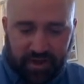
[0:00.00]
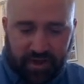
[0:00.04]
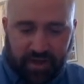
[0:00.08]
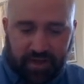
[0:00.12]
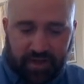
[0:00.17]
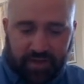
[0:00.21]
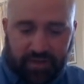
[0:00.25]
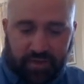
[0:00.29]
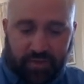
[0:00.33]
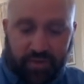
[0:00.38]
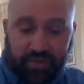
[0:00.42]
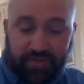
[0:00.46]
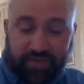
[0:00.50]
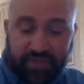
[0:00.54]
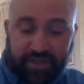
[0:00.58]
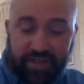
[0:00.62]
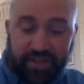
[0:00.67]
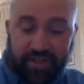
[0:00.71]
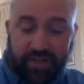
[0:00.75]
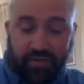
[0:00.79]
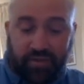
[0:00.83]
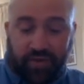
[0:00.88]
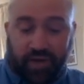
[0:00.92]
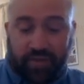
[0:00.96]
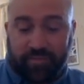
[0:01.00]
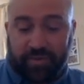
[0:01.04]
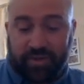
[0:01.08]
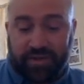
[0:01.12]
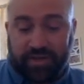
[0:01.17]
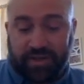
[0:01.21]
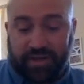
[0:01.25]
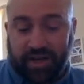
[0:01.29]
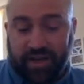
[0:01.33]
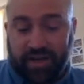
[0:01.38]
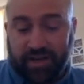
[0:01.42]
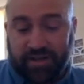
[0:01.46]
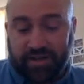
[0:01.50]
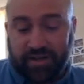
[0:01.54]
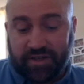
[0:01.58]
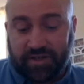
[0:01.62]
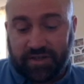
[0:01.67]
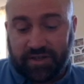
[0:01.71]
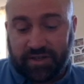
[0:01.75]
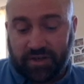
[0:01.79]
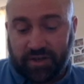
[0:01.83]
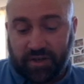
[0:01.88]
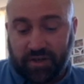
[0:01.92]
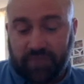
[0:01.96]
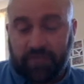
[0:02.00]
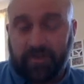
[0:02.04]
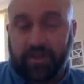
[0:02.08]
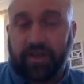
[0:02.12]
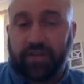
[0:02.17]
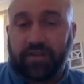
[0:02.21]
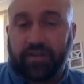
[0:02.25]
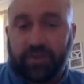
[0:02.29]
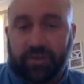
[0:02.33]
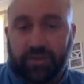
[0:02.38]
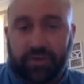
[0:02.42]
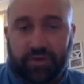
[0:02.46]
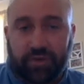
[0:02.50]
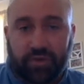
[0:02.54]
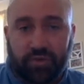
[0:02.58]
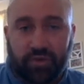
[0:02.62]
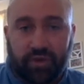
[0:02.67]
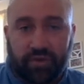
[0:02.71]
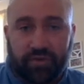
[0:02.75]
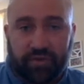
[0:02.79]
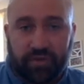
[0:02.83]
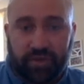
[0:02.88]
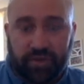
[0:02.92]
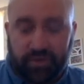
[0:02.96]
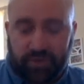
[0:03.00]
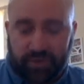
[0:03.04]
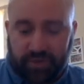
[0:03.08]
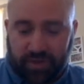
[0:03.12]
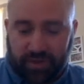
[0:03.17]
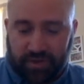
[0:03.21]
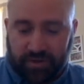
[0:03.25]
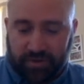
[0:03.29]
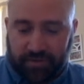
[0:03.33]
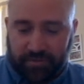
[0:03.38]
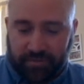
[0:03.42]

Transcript: So we've seen the rapid changes of the Industrial Revolution.